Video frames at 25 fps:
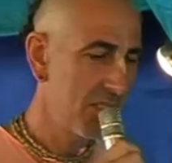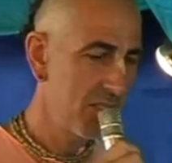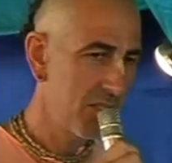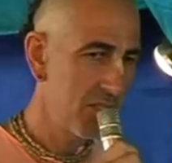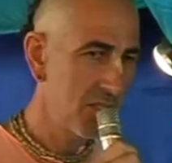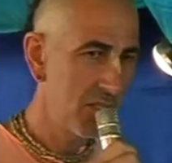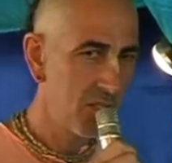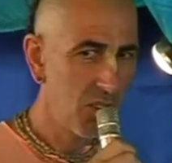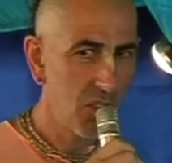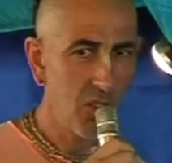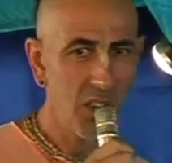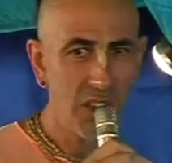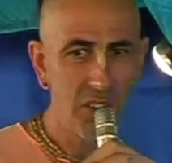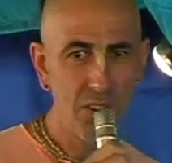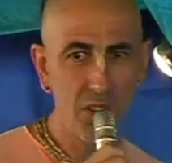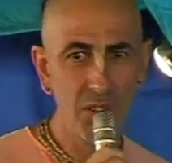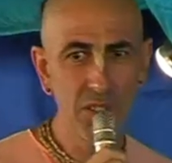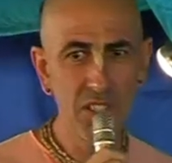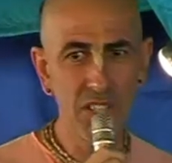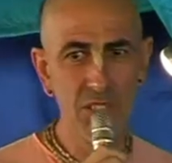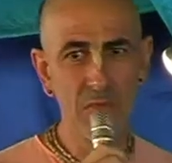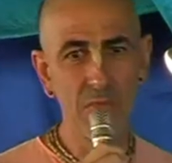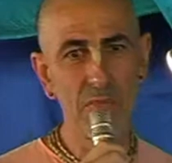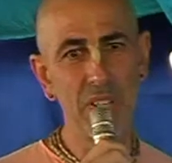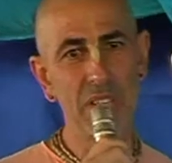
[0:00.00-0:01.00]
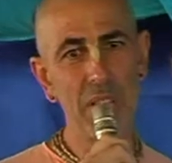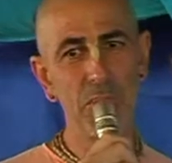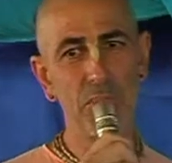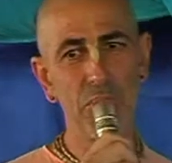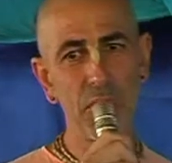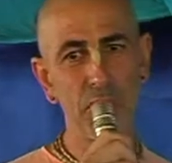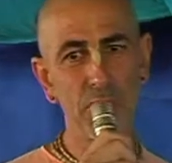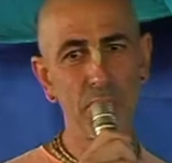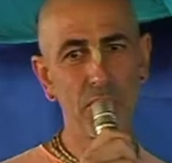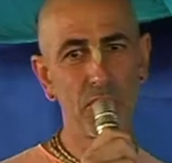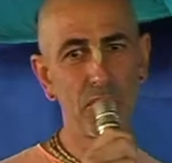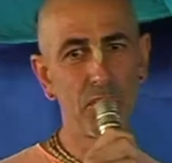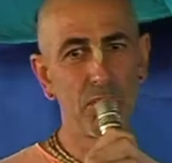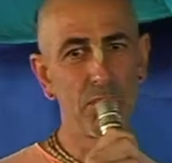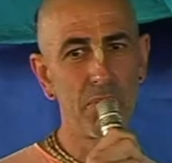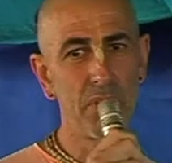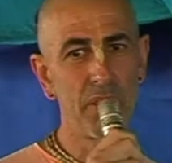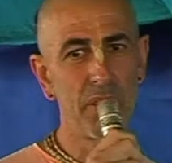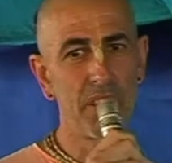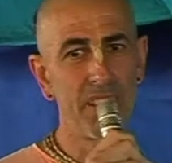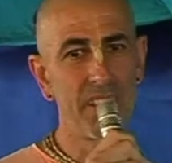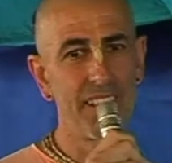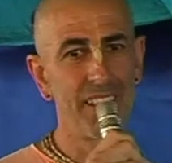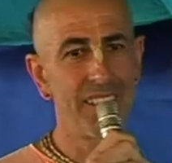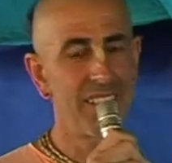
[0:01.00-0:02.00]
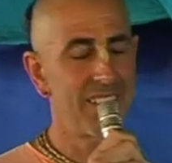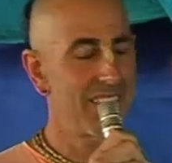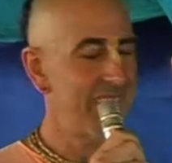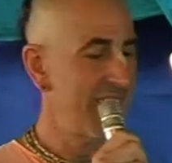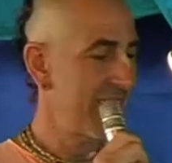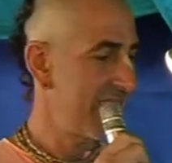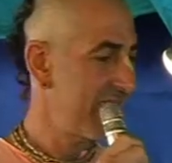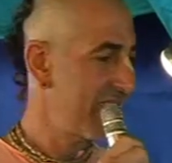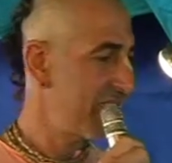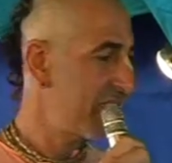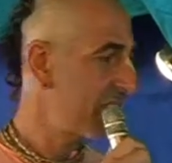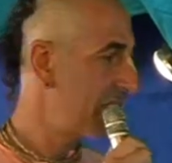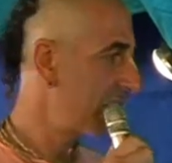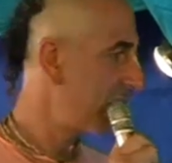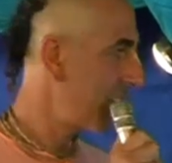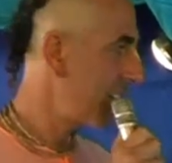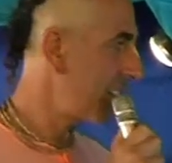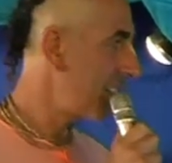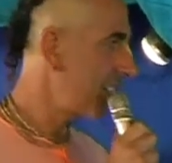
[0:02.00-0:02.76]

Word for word: So I know there's many people speaking today,